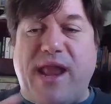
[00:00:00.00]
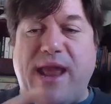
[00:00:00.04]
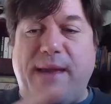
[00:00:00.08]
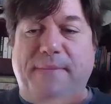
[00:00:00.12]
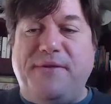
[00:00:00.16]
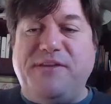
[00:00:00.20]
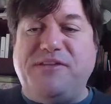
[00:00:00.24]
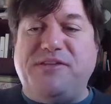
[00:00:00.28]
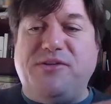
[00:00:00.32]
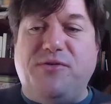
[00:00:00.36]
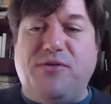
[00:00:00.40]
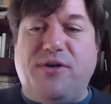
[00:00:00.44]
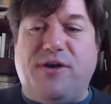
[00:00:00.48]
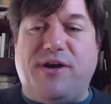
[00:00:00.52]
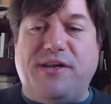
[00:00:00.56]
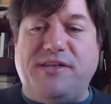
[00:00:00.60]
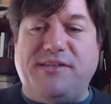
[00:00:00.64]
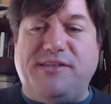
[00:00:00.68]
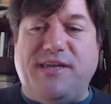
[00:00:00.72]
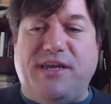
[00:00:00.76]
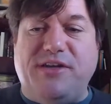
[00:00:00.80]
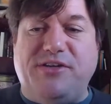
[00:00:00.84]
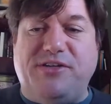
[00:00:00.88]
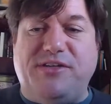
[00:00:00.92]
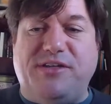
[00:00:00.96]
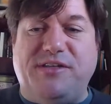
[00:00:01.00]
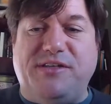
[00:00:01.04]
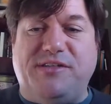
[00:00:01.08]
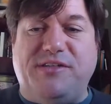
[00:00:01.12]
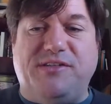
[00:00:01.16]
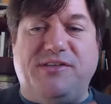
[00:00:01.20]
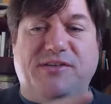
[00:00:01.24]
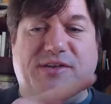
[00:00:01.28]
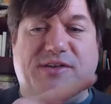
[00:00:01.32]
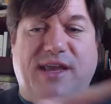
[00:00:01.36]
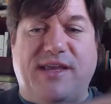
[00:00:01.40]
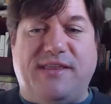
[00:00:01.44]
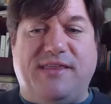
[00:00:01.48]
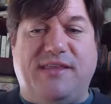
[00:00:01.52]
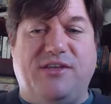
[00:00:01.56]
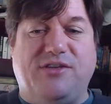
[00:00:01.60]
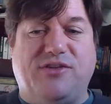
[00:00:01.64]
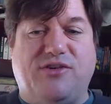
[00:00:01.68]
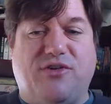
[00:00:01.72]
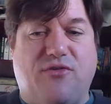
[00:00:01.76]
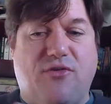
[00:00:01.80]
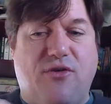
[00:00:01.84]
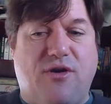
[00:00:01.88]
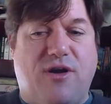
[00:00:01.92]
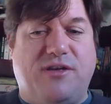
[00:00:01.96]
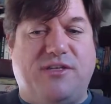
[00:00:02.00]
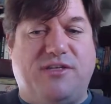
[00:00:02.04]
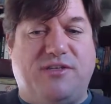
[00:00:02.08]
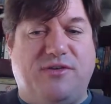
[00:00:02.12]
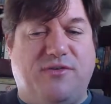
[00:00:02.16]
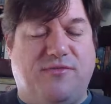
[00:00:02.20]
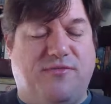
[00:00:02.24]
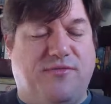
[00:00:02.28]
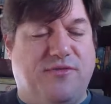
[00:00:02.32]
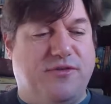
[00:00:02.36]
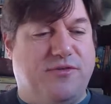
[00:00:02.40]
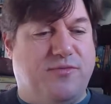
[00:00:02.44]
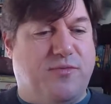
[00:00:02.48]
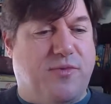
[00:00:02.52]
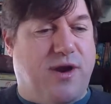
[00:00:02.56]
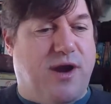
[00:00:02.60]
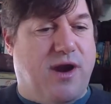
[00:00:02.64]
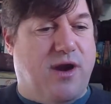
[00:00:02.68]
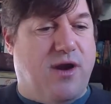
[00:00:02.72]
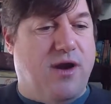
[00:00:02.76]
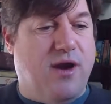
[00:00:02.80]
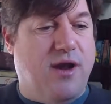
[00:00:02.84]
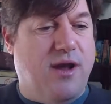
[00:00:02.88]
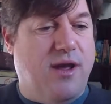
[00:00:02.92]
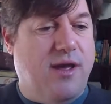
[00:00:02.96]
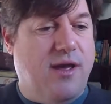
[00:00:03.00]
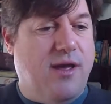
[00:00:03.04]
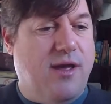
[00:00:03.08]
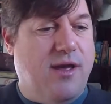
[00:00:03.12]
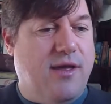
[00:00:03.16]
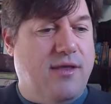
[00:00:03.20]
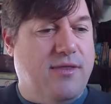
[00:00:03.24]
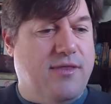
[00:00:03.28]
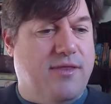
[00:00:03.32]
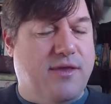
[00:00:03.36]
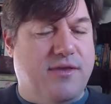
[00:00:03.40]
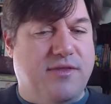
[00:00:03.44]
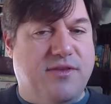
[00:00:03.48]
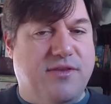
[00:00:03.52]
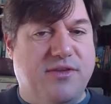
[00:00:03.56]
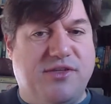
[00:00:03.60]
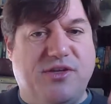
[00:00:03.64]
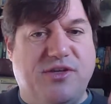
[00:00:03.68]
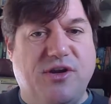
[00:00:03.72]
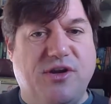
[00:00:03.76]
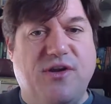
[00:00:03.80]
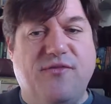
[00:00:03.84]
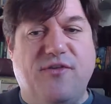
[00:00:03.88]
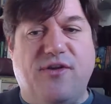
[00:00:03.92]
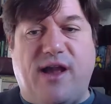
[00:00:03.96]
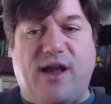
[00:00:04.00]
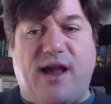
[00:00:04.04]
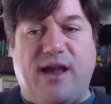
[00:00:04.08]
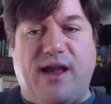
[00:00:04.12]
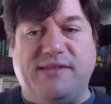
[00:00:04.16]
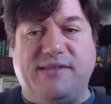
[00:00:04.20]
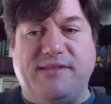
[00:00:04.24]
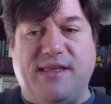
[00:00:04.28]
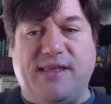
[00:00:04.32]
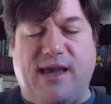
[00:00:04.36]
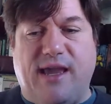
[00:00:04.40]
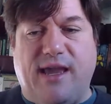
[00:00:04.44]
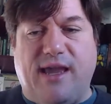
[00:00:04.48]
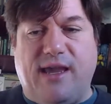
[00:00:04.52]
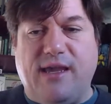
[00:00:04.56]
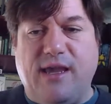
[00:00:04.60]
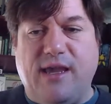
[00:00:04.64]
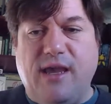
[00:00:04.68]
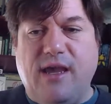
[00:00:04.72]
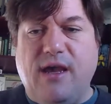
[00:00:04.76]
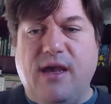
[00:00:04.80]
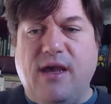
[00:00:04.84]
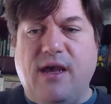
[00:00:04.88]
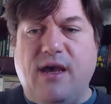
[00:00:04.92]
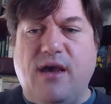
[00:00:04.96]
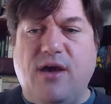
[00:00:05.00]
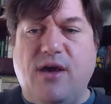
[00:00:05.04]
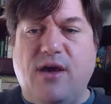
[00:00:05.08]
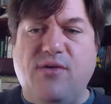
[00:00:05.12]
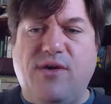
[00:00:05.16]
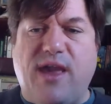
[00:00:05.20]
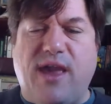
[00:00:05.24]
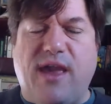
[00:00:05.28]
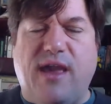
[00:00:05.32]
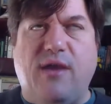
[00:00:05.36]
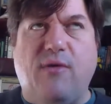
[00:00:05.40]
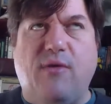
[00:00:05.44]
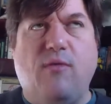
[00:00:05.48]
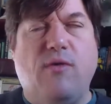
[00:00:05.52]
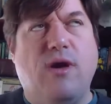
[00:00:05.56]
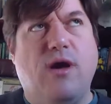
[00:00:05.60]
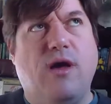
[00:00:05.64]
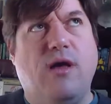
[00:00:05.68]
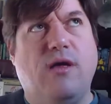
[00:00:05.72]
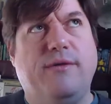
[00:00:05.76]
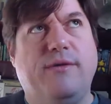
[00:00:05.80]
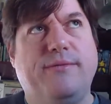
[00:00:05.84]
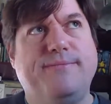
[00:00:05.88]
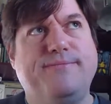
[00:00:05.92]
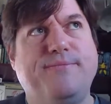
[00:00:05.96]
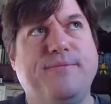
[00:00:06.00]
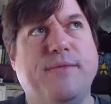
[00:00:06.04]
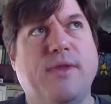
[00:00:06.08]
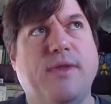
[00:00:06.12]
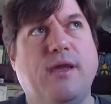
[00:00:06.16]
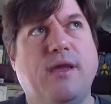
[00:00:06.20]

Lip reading: happens in organizations is you get these crossovers where the server guy's like, okay, well,